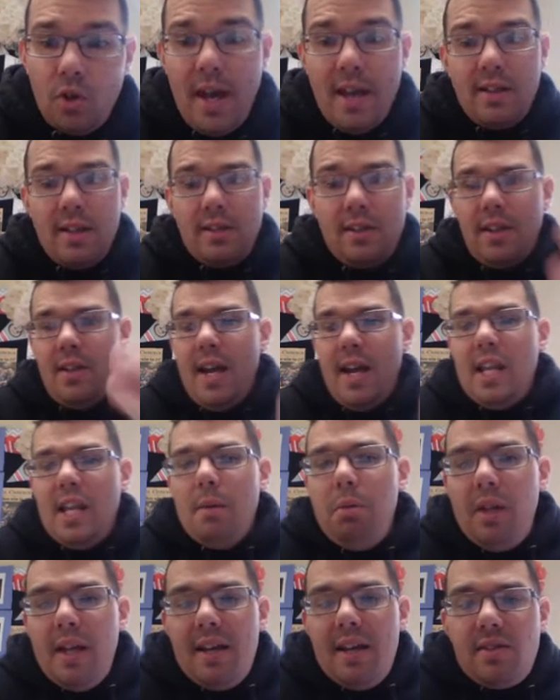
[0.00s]
as I said, the
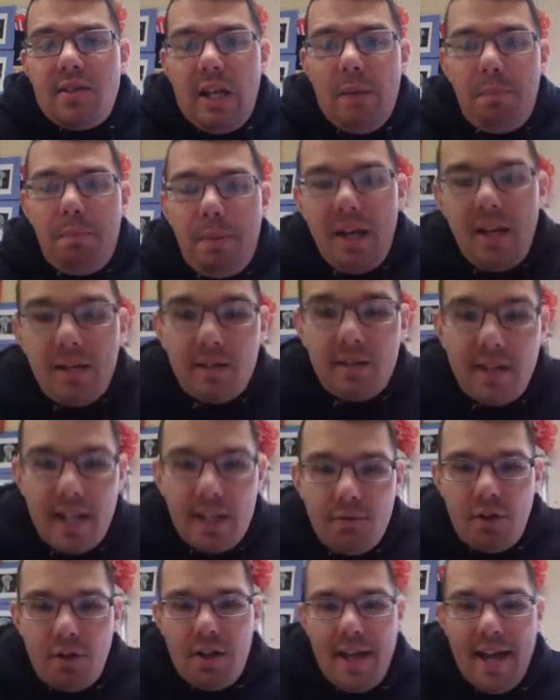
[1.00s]
NAACP
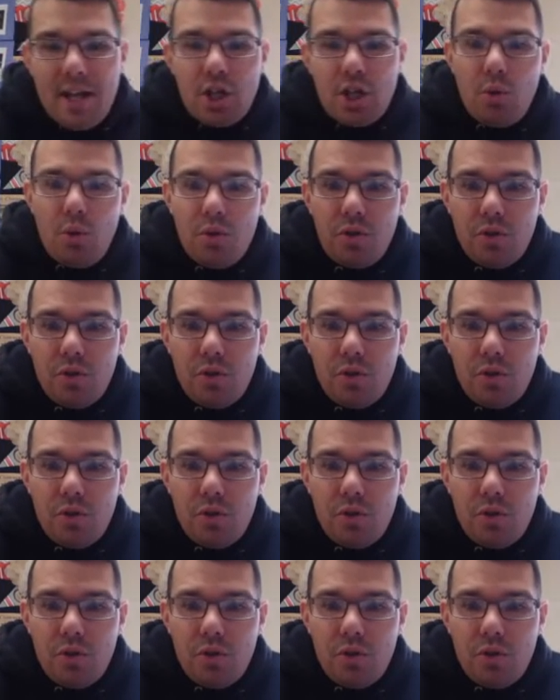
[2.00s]
stands for the National